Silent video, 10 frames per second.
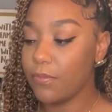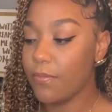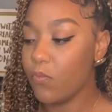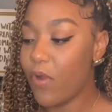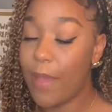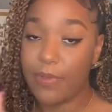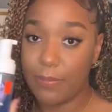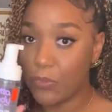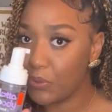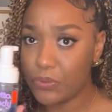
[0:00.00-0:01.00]
wrapping
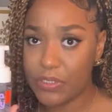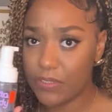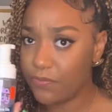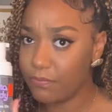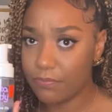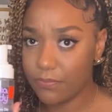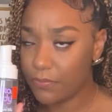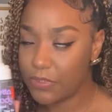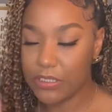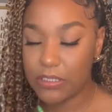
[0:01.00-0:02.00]
mousse,
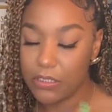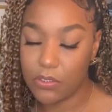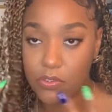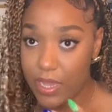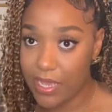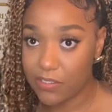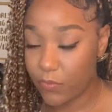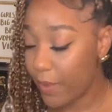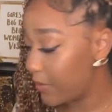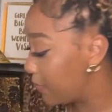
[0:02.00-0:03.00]
just so I had some
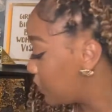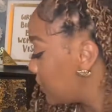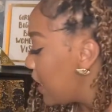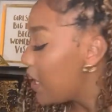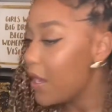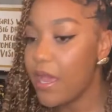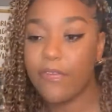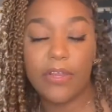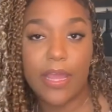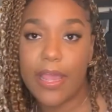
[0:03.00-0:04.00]
wrapping mousse.
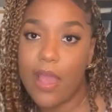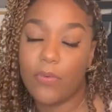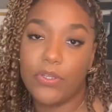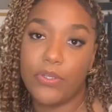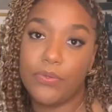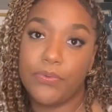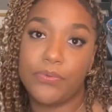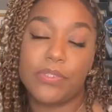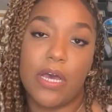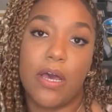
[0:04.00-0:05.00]
Every day I would
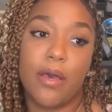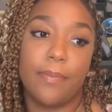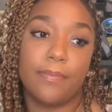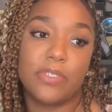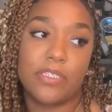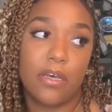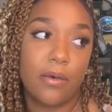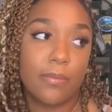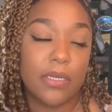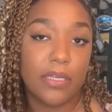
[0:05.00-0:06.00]
use
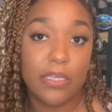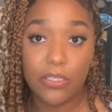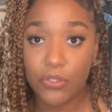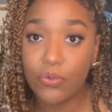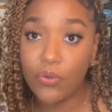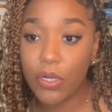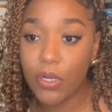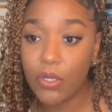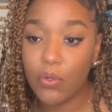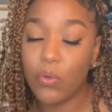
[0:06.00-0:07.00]
some Dew
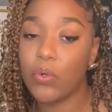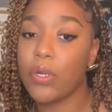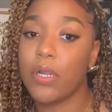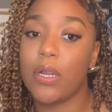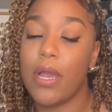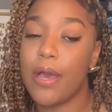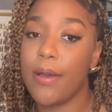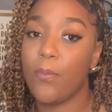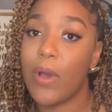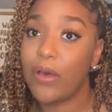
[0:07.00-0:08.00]
Grow or
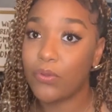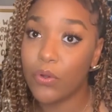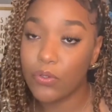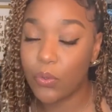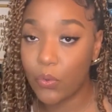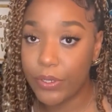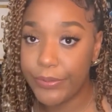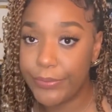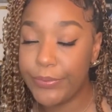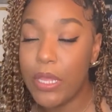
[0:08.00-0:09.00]
Wild Growth
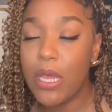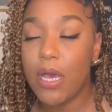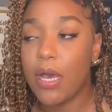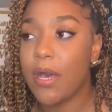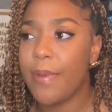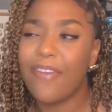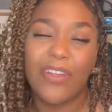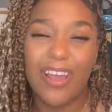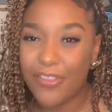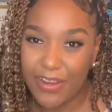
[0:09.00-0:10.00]
oil
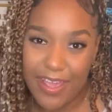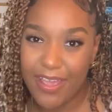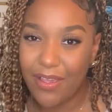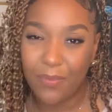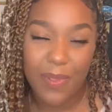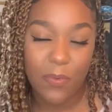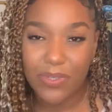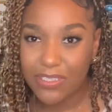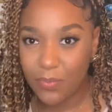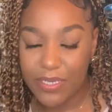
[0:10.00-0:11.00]
every other day, maybe
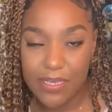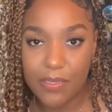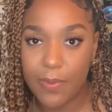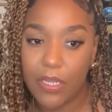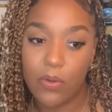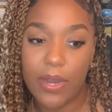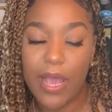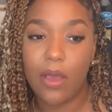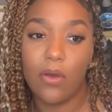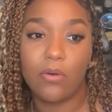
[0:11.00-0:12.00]
once a week, depending on
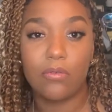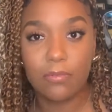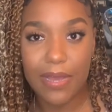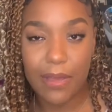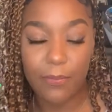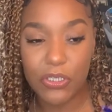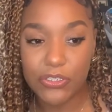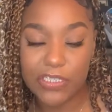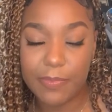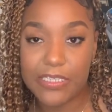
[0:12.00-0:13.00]
how
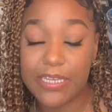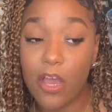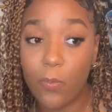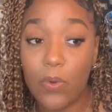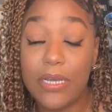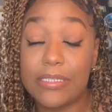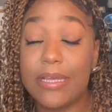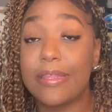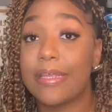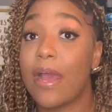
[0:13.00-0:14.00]
moisturized my scalp was.
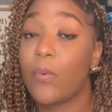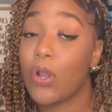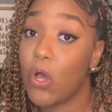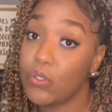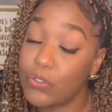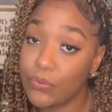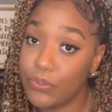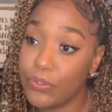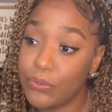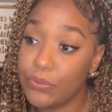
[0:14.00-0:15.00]
And then I would also
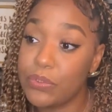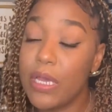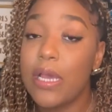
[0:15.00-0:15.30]
use